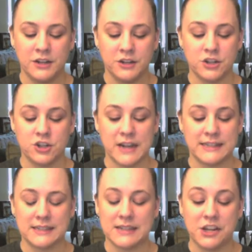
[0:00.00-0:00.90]
your
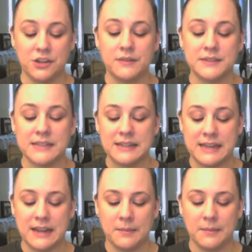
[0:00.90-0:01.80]
distresses, and you have said
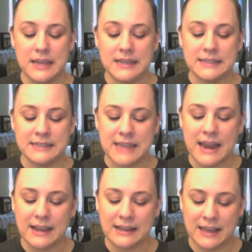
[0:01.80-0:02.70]
to him,
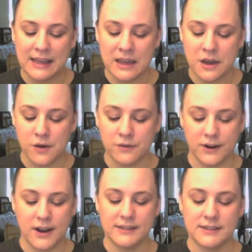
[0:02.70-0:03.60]
set a king
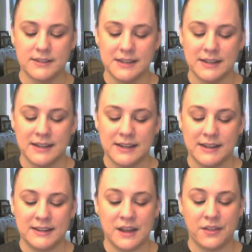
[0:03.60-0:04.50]
over us.
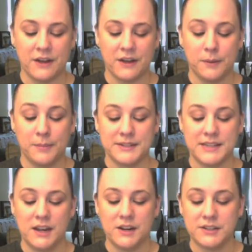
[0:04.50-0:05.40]
Now, therefore,
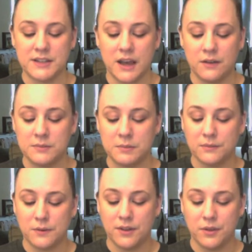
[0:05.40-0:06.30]
present yourselves
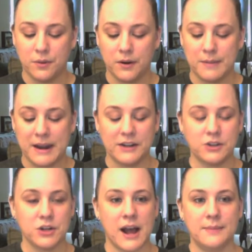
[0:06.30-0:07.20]
before the Lord by your
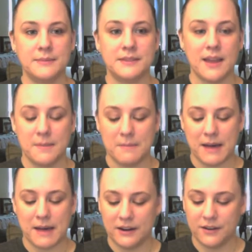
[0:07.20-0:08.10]
tribes and
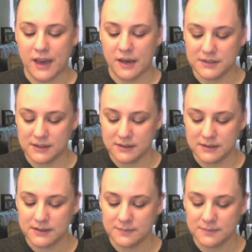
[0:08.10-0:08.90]
by your thousands.